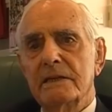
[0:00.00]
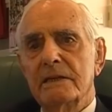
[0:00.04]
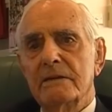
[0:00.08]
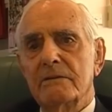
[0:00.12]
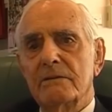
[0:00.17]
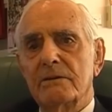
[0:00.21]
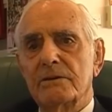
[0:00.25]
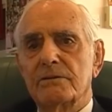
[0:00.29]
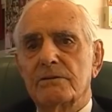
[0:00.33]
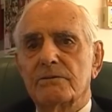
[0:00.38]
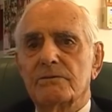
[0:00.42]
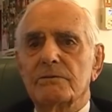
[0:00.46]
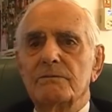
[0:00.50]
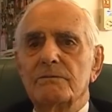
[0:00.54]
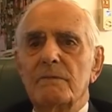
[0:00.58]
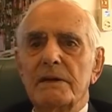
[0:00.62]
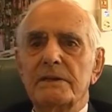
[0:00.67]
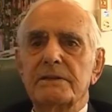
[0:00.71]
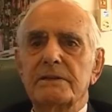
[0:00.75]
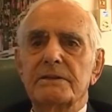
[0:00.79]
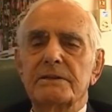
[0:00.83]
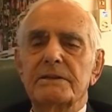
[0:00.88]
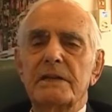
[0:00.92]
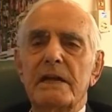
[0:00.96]
which was
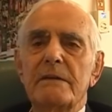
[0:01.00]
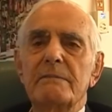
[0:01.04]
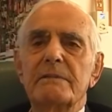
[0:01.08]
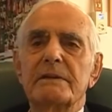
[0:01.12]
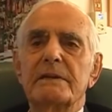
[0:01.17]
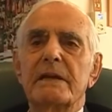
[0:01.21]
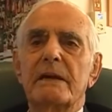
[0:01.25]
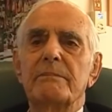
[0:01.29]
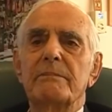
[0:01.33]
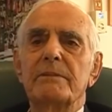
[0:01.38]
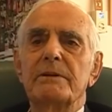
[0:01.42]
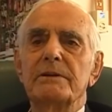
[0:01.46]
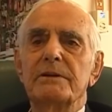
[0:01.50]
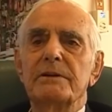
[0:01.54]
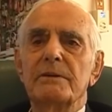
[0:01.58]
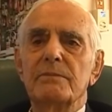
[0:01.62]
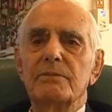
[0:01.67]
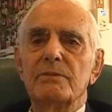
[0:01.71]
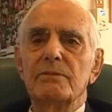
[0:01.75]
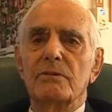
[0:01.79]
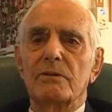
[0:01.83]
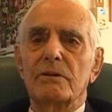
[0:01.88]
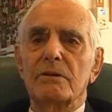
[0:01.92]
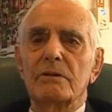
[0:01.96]
much the same as up in
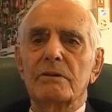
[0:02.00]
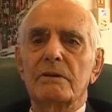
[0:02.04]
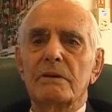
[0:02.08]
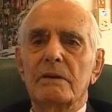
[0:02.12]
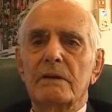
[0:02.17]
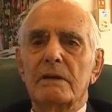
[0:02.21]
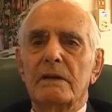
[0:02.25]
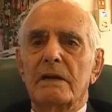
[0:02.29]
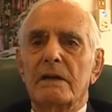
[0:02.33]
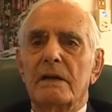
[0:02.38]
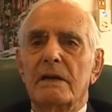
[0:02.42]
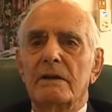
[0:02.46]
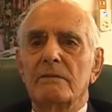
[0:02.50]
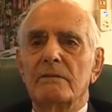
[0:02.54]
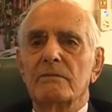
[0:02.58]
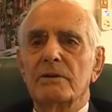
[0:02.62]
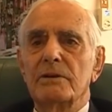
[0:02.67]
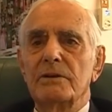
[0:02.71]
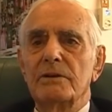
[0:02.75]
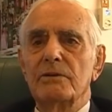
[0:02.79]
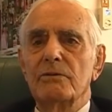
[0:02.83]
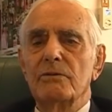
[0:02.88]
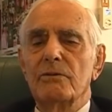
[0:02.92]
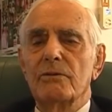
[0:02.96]
Tobruk. And we
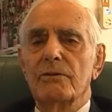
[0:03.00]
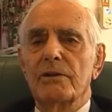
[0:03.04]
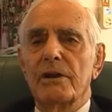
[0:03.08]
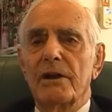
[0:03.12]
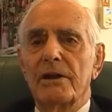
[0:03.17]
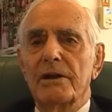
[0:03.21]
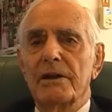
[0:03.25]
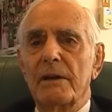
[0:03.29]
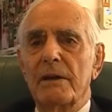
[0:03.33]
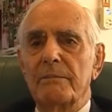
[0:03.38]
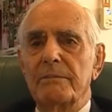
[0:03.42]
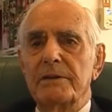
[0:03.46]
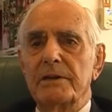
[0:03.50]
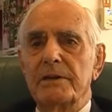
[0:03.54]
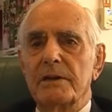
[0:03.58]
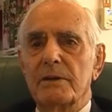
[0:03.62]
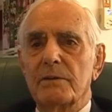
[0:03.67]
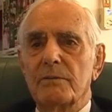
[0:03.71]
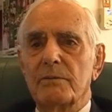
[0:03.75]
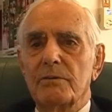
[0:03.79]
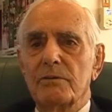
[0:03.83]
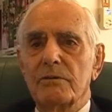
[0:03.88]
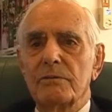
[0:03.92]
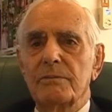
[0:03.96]
knew we were going up into
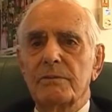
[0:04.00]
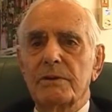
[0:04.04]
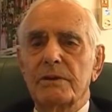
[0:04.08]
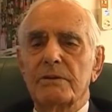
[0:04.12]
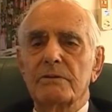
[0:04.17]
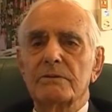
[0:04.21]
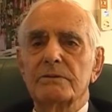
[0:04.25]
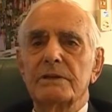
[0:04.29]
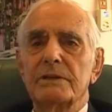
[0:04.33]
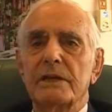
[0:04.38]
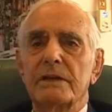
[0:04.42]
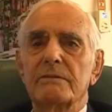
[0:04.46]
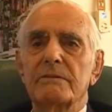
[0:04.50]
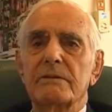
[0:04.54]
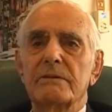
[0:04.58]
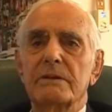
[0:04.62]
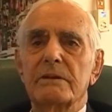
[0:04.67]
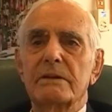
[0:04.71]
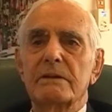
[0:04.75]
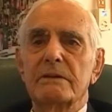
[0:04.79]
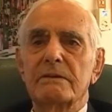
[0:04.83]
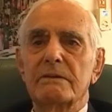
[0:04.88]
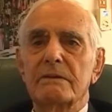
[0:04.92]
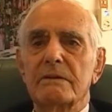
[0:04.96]
Tobruk because that's where
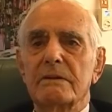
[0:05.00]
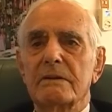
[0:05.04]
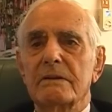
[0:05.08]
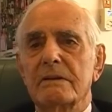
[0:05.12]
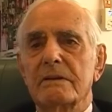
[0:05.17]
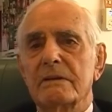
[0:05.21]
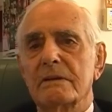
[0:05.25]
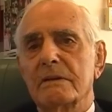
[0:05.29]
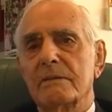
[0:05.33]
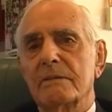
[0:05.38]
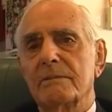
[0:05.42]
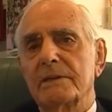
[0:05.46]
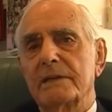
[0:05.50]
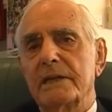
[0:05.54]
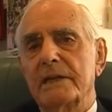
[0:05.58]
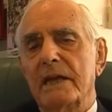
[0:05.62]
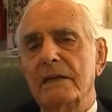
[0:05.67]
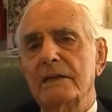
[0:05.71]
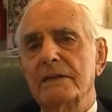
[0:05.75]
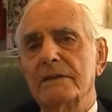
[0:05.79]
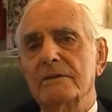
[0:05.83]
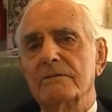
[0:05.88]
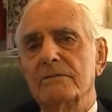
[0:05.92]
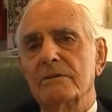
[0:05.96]
the
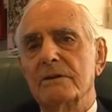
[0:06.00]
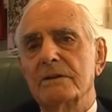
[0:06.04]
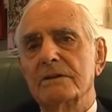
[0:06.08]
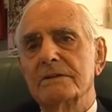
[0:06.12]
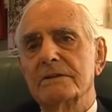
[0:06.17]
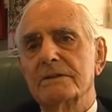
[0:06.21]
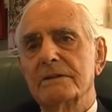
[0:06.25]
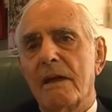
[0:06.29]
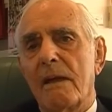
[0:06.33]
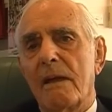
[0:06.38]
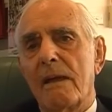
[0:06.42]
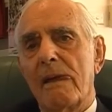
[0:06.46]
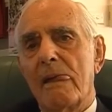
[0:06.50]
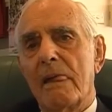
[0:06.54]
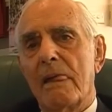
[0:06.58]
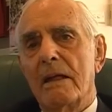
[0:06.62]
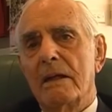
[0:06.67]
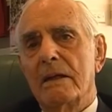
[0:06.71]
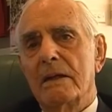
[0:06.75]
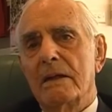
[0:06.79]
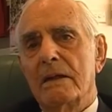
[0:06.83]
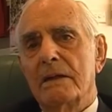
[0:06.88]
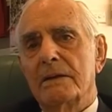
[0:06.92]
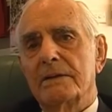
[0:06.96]
battalion was.
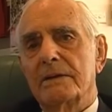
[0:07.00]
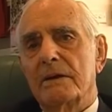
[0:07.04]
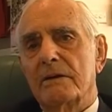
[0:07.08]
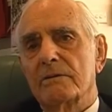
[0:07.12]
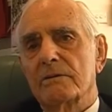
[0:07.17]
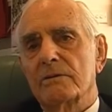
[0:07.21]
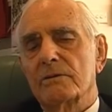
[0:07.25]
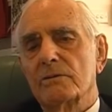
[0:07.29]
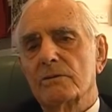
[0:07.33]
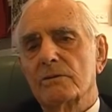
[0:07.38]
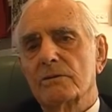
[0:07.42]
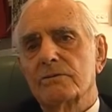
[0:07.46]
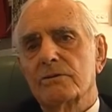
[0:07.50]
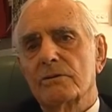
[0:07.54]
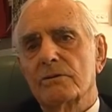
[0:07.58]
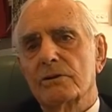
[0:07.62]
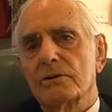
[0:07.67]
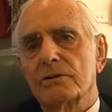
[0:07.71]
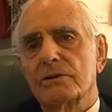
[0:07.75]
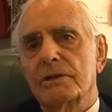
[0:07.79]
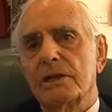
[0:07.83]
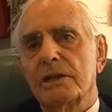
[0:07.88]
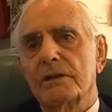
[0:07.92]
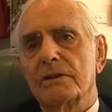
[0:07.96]
So it was all sort
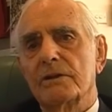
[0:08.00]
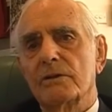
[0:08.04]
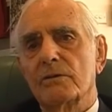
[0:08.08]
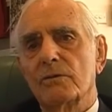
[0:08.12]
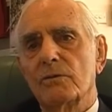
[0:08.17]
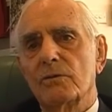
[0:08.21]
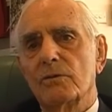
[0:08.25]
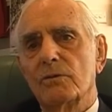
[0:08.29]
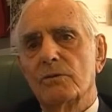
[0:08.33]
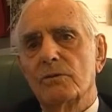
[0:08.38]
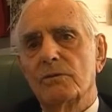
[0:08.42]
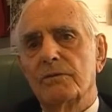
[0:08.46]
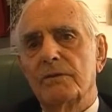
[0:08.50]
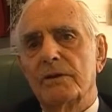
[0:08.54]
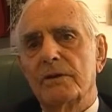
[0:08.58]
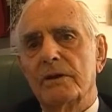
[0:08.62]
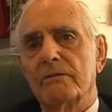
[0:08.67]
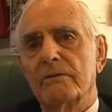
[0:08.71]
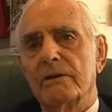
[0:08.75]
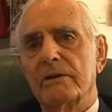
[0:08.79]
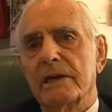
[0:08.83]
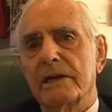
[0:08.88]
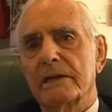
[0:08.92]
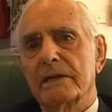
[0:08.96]
of desert warfare.
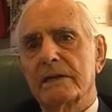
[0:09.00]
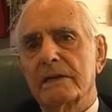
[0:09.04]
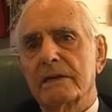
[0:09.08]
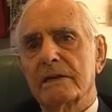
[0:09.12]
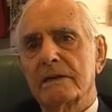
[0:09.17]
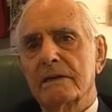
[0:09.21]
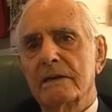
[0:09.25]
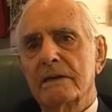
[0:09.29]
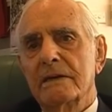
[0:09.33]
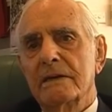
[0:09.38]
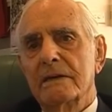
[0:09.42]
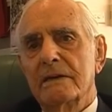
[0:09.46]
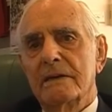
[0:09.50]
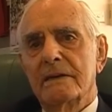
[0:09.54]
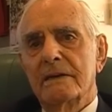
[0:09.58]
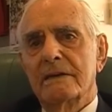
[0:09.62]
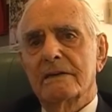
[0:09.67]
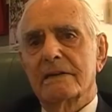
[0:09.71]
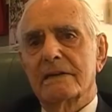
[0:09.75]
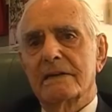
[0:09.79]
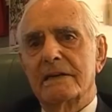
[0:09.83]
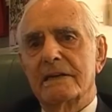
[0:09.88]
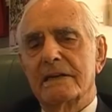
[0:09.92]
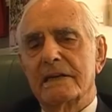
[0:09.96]
We had to
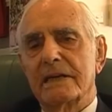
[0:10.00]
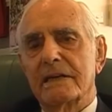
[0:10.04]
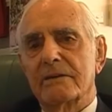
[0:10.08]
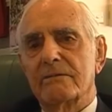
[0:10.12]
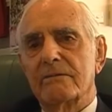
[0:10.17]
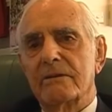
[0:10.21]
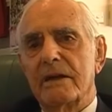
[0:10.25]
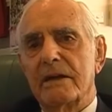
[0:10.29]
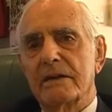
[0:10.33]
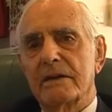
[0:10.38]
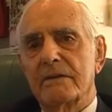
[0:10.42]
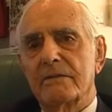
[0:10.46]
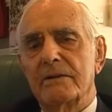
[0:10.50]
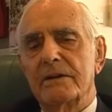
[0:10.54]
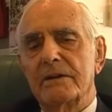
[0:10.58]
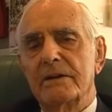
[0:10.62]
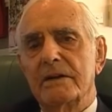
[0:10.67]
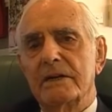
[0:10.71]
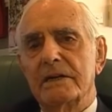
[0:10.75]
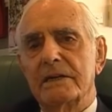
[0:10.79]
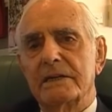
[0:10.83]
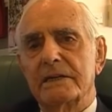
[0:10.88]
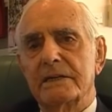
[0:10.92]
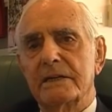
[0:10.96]
only get round of a
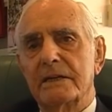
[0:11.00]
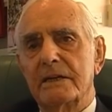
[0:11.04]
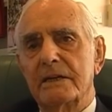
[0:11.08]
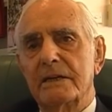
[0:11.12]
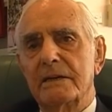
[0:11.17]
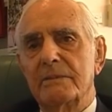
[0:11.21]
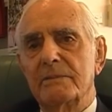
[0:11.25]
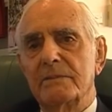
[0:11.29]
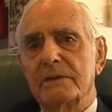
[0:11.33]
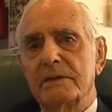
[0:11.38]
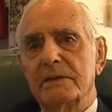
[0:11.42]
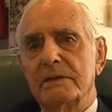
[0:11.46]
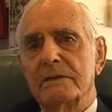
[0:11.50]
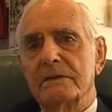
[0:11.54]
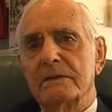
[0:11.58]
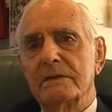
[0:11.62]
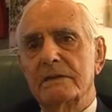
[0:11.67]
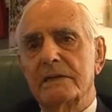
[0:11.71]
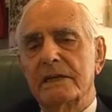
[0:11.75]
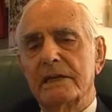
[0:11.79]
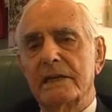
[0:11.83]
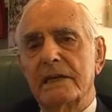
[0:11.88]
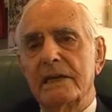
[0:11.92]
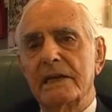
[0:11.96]
night time and
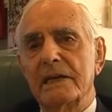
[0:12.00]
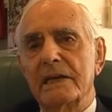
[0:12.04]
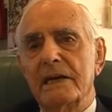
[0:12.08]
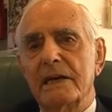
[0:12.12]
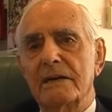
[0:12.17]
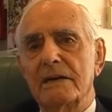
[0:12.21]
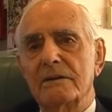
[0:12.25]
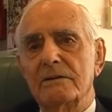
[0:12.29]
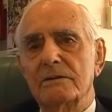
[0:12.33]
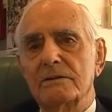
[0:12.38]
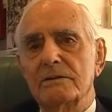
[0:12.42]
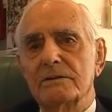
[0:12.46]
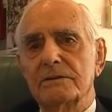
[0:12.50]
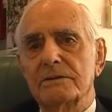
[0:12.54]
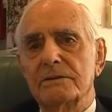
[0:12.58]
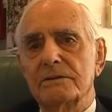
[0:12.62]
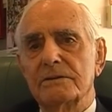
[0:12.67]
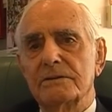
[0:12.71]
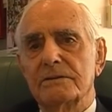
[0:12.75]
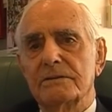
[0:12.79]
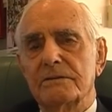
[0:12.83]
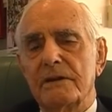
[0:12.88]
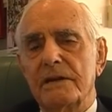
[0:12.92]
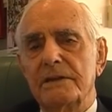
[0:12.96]
digging holes
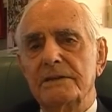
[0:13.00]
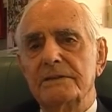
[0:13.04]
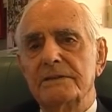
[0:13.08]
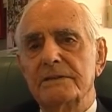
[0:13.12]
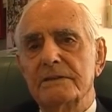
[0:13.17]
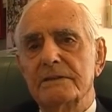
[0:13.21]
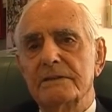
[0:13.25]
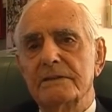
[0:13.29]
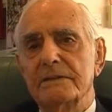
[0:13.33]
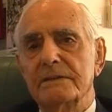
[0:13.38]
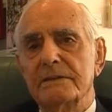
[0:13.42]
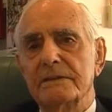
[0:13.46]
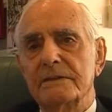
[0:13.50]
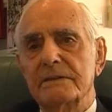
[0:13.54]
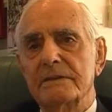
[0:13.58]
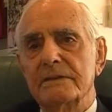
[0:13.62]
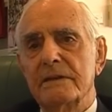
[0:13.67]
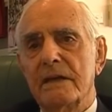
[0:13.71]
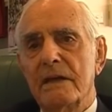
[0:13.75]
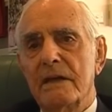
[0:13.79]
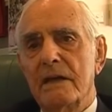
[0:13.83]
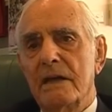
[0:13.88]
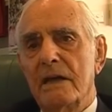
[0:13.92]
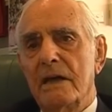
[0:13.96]
and trenches and
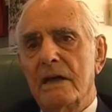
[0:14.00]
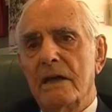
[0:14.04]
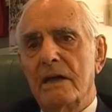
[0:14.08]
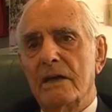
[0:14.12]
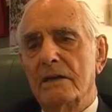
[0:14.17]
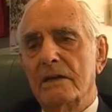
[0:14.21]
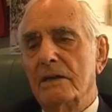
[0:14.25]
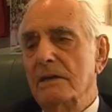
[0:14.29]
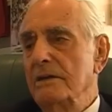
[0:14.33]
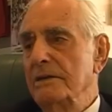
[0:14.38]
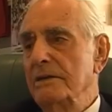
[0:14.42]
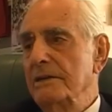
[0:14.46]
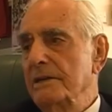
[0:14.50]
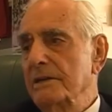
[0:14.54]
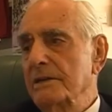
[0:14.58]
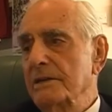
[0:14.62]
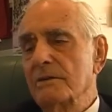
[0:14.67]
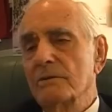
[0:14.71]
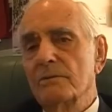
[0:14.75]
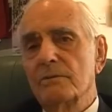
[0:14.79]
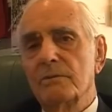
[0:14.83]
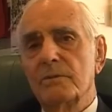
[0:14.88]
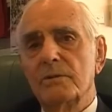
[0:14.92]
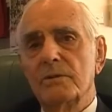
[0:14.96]
learning
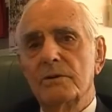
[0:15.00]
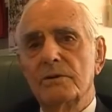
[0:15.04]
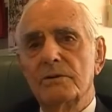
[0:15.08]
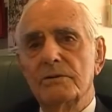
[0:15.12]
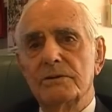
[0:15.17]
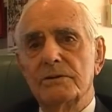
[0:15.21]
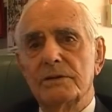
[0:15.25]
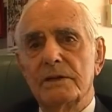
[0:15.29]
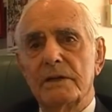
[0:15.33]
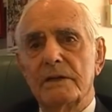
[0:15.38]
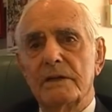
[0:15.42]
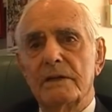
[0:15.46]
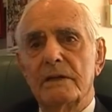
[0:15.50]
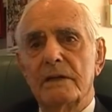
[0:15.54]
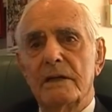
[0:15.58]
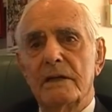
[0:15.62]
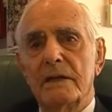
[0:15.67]
to use the